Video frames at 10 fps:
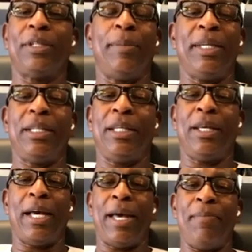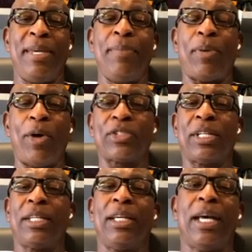I mean, me
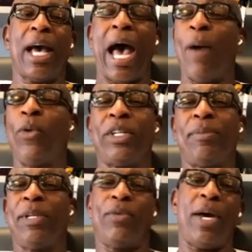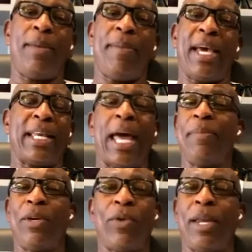personally, I want to be a running back and I'd
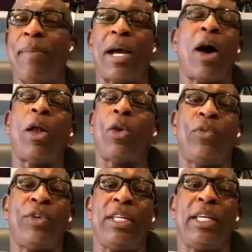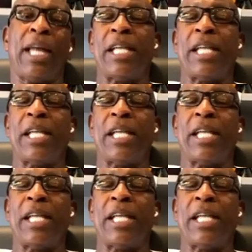be a running back all over again.